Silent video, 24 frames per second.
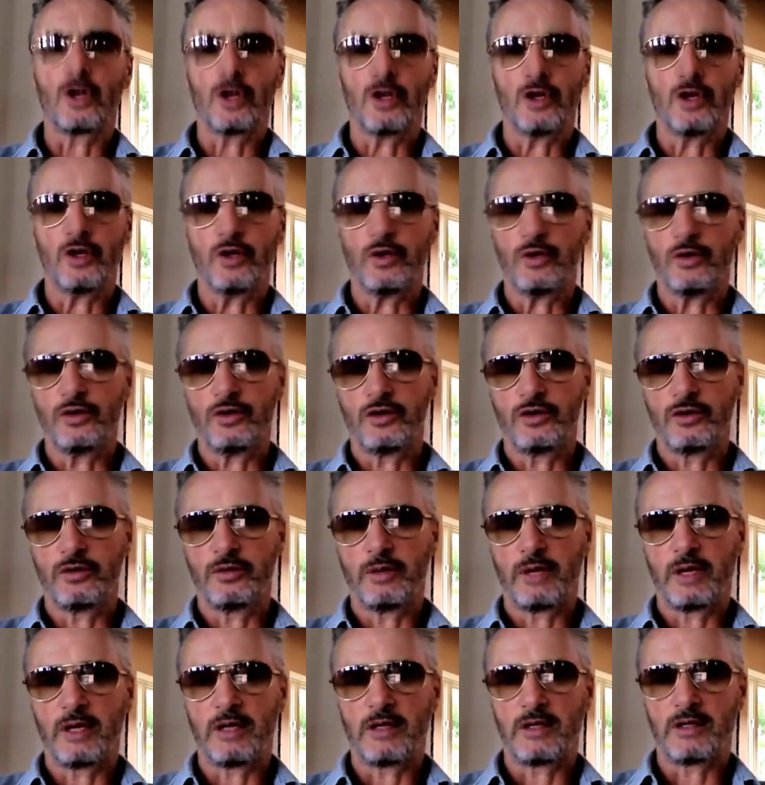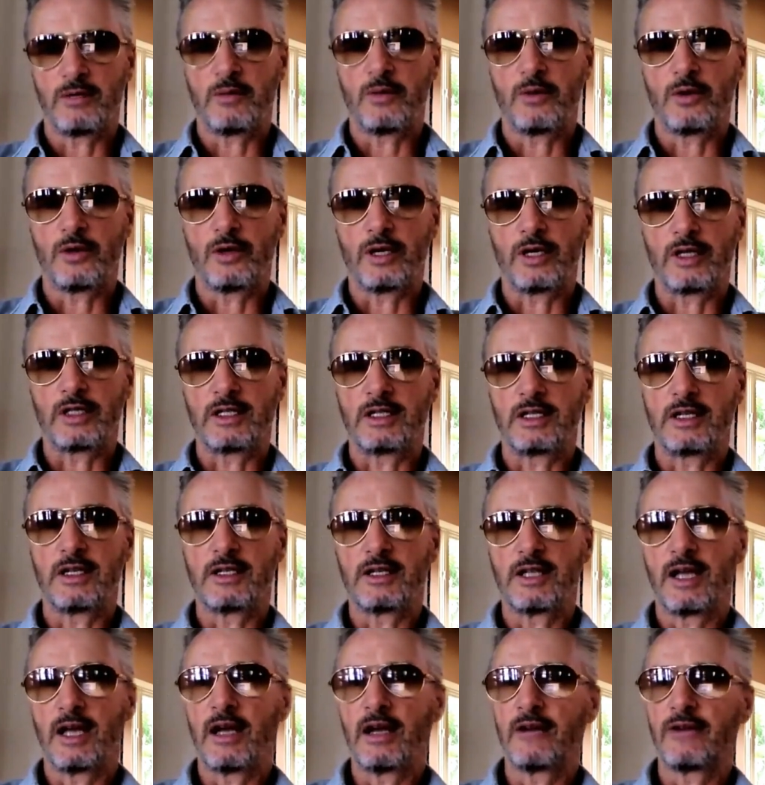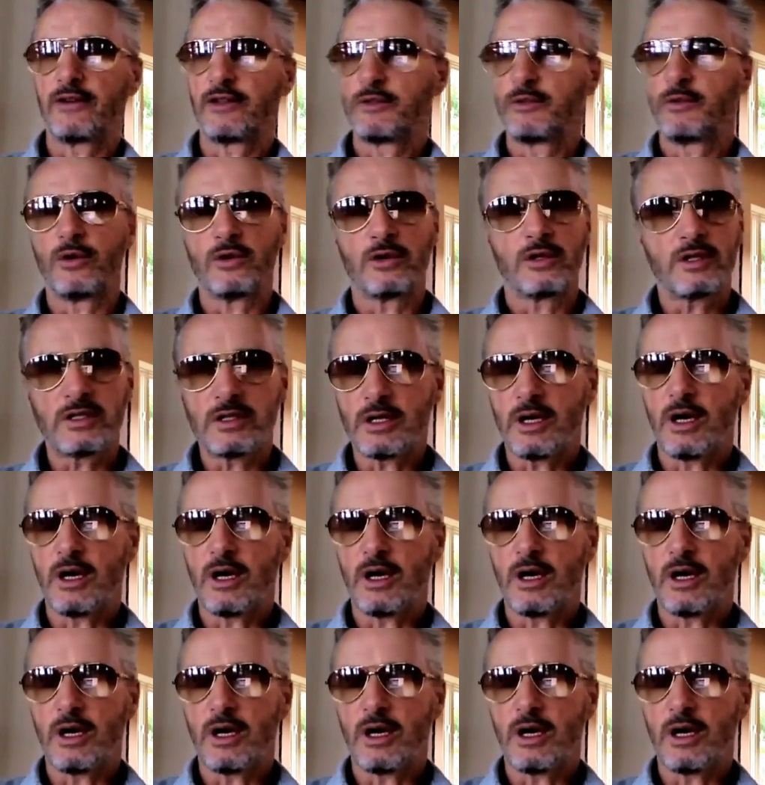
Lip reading: huge because the world has a desire for sports.